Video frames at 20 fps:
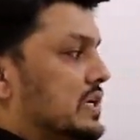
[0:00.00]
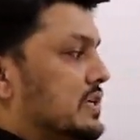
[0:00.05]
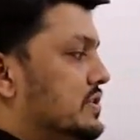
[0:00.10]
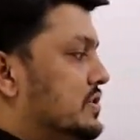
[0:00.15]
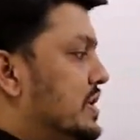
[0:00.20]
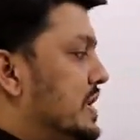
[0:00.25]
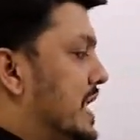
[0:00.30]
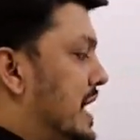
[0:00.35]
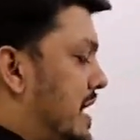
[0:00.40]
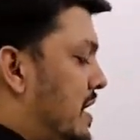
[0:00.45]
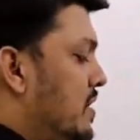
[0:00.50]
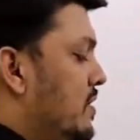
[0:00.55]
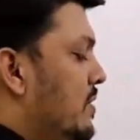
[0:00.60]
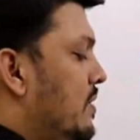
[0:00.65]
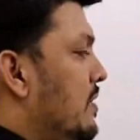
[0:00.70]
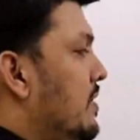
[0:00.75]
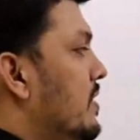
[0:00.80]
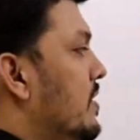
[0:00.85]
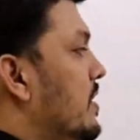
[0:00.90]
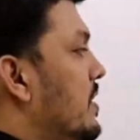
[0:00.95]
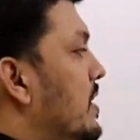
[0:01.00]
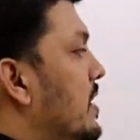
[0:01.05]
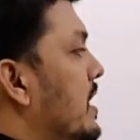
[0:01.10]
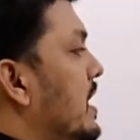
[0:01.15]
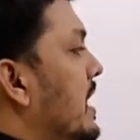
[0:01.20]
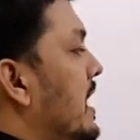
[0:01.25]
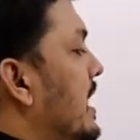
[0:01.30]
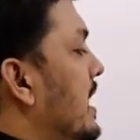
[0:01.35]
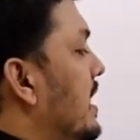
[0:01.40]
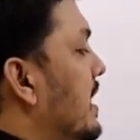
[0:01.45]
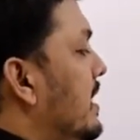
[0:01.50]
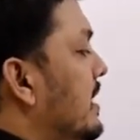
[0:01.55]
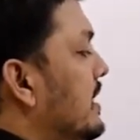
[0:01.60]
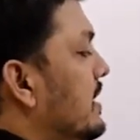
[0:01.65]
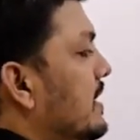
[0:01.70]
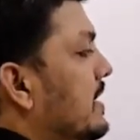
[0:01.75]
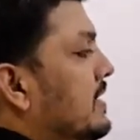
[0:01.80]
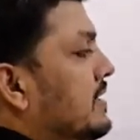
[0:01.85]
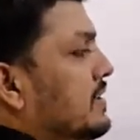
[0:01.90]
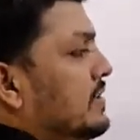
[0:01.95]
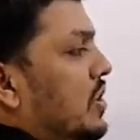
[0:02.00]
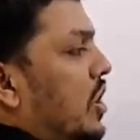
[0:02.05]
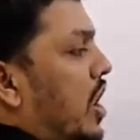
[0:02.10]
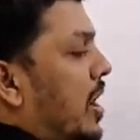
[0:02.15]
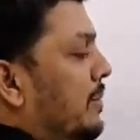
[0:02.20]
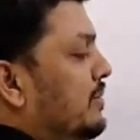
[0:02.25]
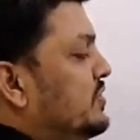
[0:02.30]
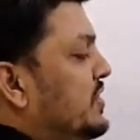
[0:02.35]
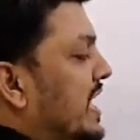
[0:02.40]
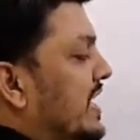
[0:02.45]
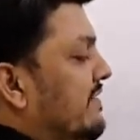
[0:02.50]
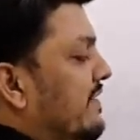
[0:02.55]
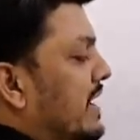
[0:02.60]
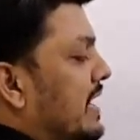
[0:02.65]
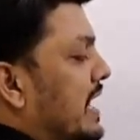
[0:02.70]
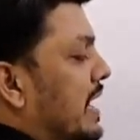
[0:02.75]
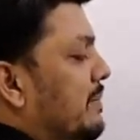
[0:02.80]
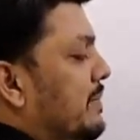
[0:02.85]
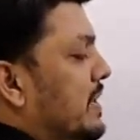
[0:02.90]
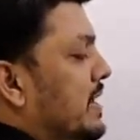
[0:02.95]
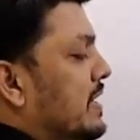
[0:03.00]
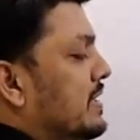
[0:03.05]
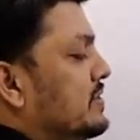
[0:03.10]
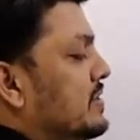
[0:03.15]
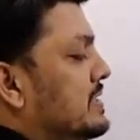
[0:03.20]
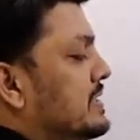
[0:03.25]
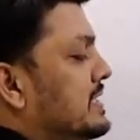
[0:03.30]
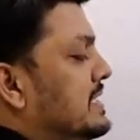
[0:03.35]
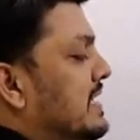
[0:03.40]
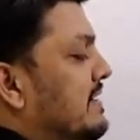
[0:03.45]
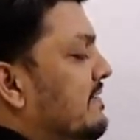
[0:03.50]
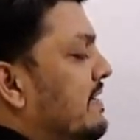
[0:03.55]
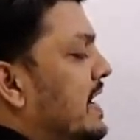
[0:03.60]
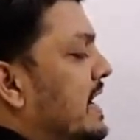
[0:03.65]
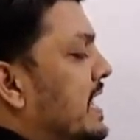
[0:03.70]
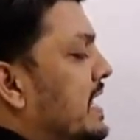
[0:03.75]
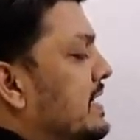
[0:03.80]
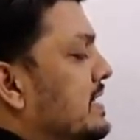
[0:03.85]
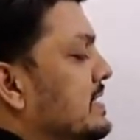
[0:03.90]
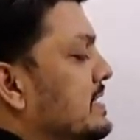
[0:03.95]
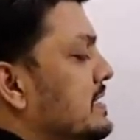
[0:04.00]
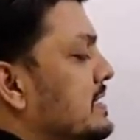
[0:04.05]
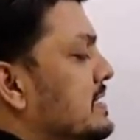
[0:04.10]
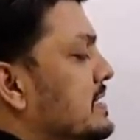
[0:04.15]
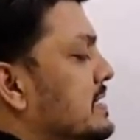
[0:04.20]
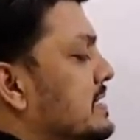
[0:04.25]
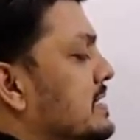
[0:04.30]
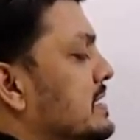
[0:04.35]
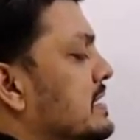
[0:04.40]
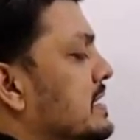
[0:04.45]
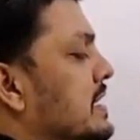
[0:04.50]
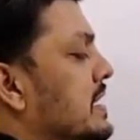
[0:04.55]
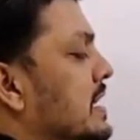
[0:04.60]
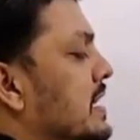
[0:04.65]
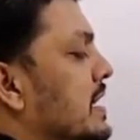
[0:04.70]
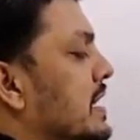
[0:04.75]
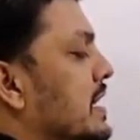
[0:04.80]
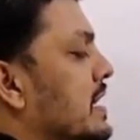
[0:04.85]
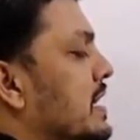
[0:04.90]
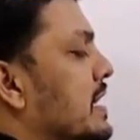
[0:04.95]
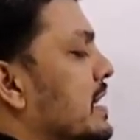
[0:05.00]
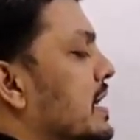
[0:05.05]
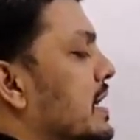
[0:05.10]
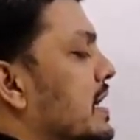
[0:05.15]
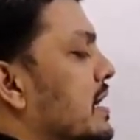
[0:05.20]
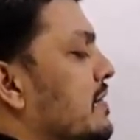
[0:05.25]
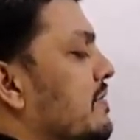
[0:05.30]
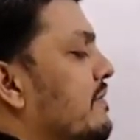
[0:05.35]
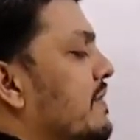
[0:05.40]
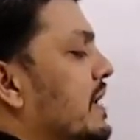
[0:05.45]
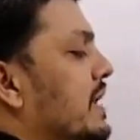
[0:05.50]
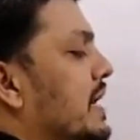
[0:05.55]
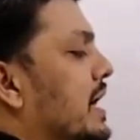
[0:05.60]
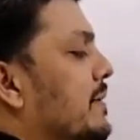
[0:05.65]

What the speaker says: So now object will come here. The civilians will